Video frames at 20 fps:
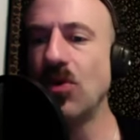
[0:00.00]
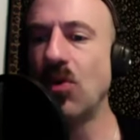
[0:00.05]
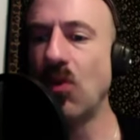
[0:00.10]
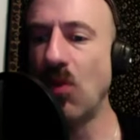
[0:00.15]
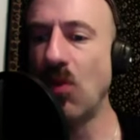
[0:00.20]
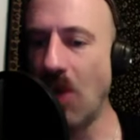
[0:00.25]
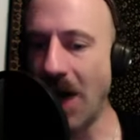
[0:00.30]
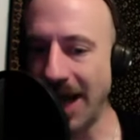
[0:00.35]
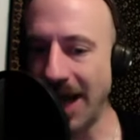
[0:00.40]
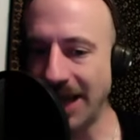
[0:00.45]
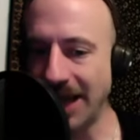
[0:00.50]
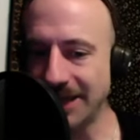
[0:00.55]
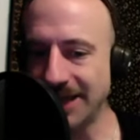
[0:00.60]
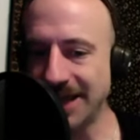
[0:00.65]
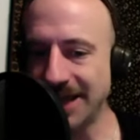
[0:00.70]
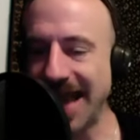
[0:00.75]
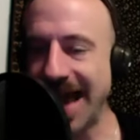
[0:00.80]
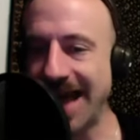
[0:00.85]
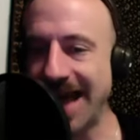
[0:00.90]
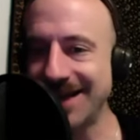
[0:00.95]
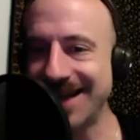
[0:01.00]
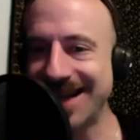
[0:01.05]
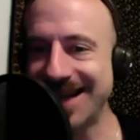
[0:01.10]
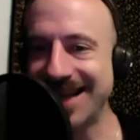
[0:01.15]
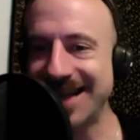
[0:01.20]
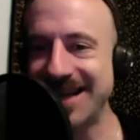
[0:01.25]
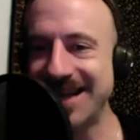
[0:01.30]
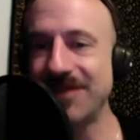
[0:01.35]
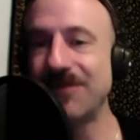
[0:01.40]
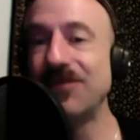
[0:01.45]
Why is the cat not
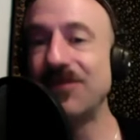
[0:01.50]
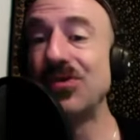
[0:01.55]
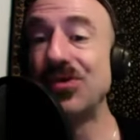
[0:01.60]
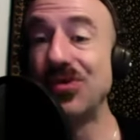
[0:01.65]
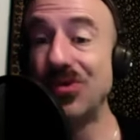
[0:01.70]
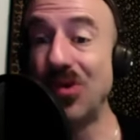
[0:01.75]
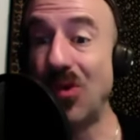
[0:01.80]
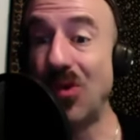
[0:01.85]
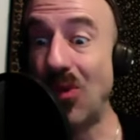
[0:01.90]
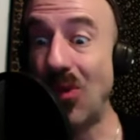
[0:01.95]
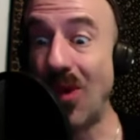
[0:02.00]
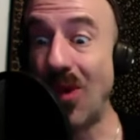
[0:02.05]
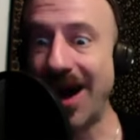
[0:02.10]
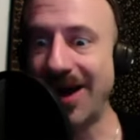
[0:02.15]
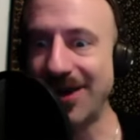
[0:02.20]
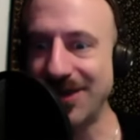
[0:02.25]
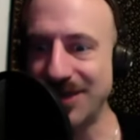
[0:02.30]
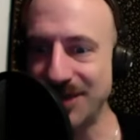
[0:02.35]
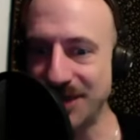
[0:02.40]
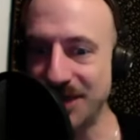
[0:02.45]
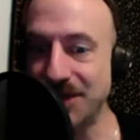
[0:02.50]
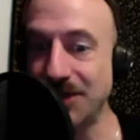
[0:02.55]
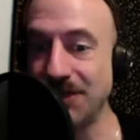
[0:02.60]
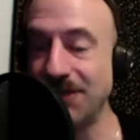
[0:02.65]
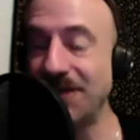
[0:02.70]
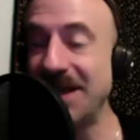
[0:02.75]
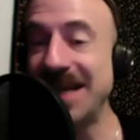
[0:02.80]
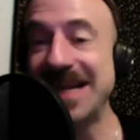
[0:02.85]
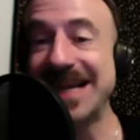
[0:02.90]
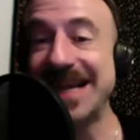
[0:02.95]
eating the food? Why are you still
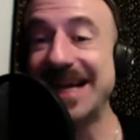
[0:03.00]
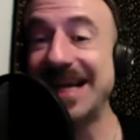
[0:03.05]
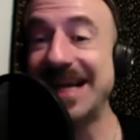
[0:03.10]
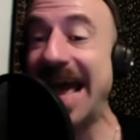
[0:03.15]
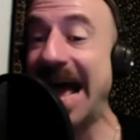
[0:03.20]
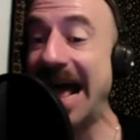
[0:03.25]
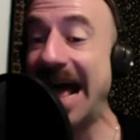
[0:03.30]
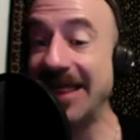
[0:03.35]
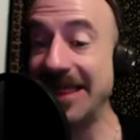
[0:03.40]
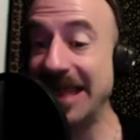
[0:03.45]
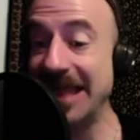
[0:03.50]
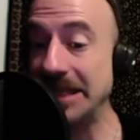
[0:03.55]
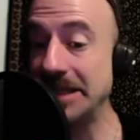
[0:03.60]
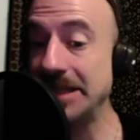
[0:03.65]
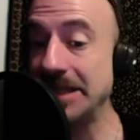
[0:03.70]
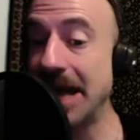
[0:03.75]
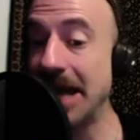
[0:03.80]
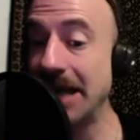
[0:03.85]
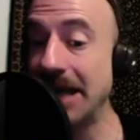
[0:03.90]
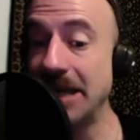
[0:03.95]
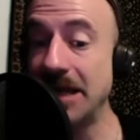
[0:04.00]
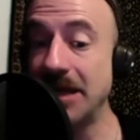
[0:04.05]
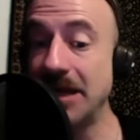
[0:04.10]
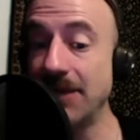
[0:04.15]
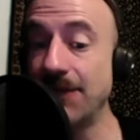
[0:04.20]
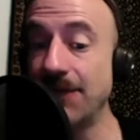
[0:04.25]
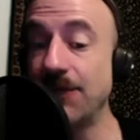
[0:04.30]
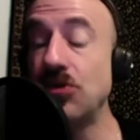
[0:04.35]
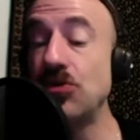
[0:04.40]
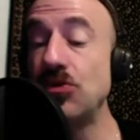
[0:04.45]
feeding a cat yeah. that's not eating the
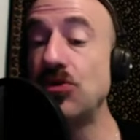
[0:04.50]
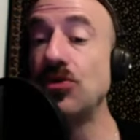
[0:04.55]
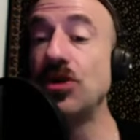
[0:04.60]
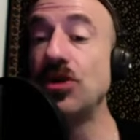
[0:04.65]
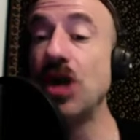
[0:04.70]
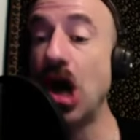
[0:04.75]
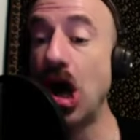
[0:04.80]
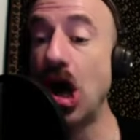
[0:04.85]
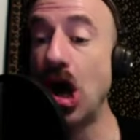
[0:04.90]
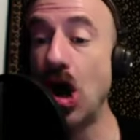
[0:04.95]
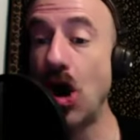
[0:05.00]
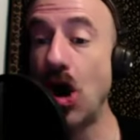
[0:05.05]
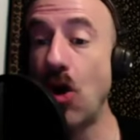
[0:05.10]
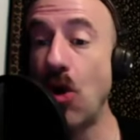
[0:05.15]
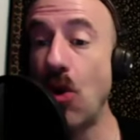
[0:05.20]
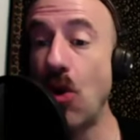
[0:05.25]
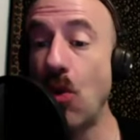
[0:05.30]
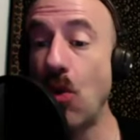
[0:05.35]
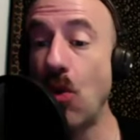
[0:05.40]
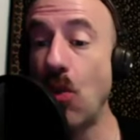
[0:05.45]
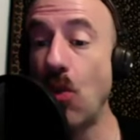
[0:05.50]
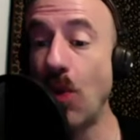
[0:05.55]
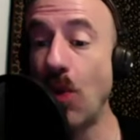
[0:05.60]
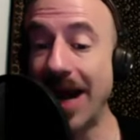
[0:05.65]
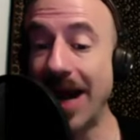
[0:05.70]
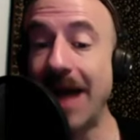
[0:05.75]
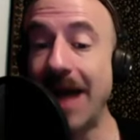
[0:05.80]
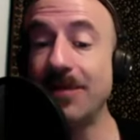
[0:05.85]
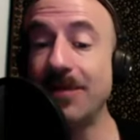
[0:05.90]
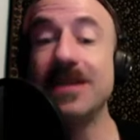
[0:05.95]
food? What
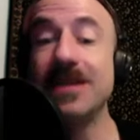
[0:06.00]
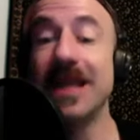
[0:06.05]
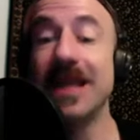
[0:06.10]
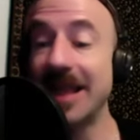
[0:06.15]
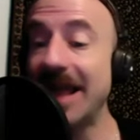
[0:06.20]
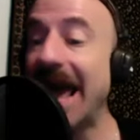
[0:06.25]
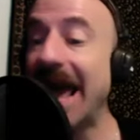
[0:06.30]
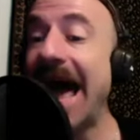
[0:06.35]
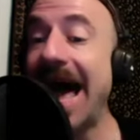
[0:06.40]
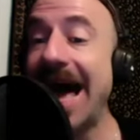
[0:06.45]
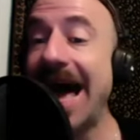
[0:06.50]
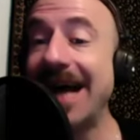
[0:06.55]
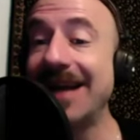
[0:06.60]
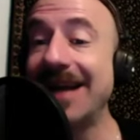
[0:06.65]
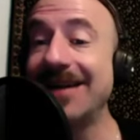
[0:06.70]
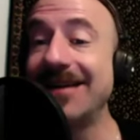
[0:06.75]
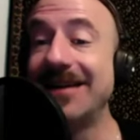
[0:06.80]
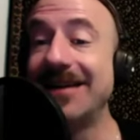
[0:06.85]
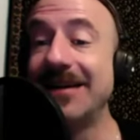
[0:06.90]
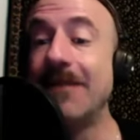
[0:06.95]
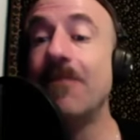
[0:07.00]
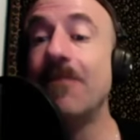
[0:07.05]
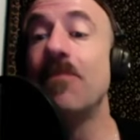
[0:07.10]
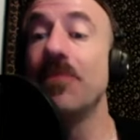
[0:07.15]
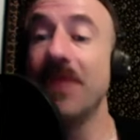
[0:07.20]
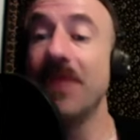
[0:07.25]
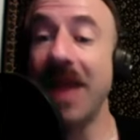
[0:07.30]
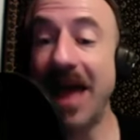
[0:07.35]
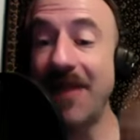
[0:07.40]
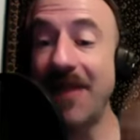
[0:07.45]
happened to the cat?
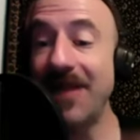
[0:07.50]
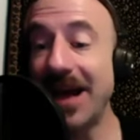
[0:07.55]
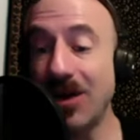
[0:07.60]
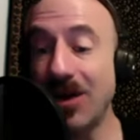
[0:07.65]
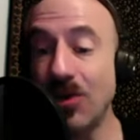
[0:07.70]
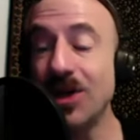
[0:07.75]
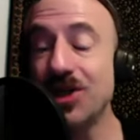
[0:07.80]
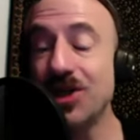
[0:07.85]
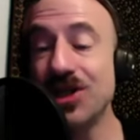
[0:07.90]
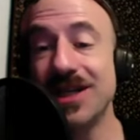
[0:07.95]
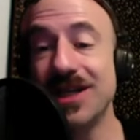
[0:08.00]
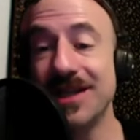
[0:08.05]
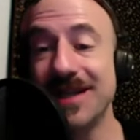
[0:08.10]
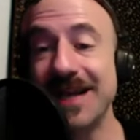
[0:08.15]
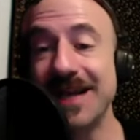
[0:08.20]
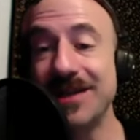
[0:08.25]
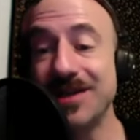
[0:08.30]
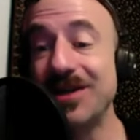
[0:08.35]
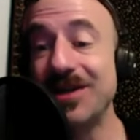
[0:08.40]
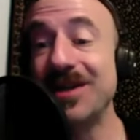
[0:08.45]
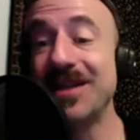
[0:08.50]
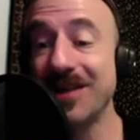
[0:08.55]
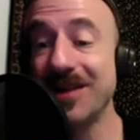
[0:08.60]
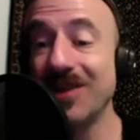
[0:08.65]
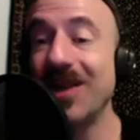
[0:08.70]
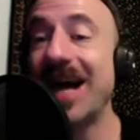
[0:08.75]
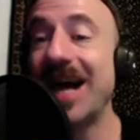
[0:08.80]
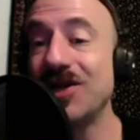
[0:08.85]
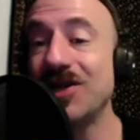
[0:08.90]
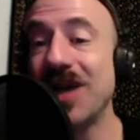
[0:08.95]
And that question is answered in the
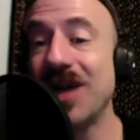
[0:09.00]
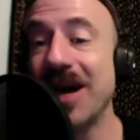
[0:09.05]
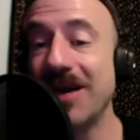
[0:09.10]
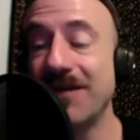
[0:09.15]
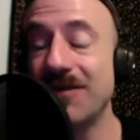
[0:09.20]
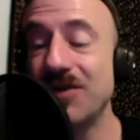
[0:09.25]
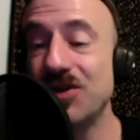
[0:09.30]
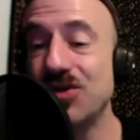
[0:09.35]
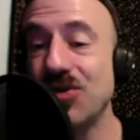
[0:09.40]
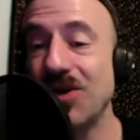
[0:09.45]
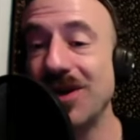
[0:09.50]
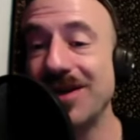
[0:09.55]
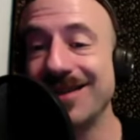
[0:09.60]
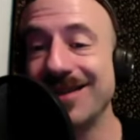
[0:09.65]
last shot of the short.